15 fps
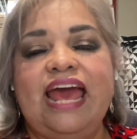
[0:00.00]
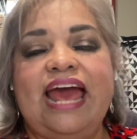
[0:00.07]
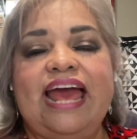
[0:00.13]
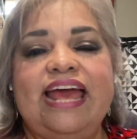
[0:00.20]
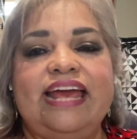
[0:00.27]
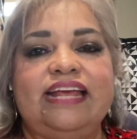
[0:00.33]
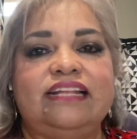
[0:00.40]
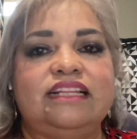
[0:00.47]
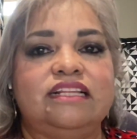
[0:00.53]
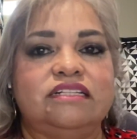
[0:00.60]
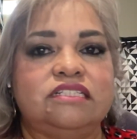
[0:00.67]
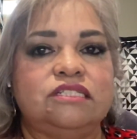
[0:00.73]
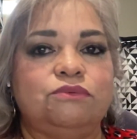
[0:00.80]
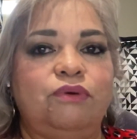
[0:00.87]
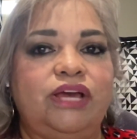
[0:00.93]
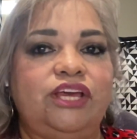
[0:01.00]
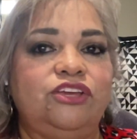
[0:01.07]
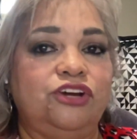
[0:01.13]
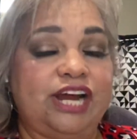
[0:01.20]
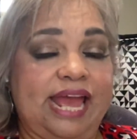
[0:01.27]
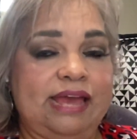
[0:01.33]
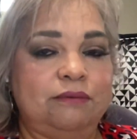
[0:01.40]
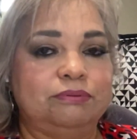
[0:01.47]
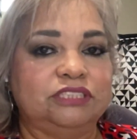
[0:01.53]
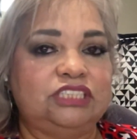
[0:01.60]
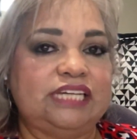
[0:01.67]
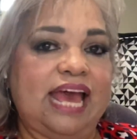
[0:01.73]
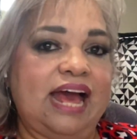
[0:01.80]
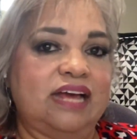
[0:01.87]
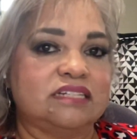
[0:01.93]
and this way you're able
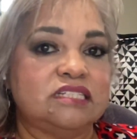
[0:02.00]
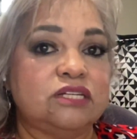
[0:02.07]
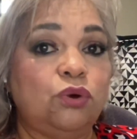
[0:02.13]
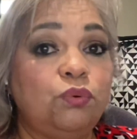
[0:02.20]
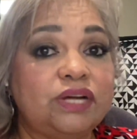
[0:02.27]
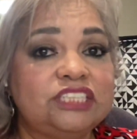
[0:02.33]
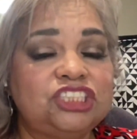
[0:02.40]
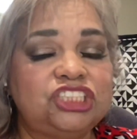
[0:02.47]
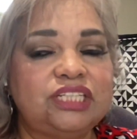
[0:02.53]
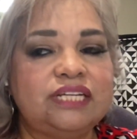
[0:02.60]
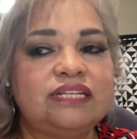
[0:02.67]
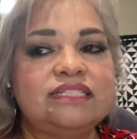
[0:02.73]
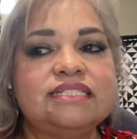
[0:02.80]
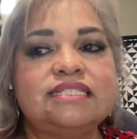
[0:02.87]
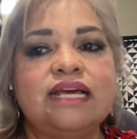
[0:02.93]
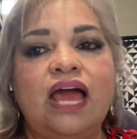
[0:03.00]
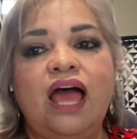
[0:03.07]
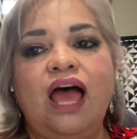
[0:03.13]
to ask questions.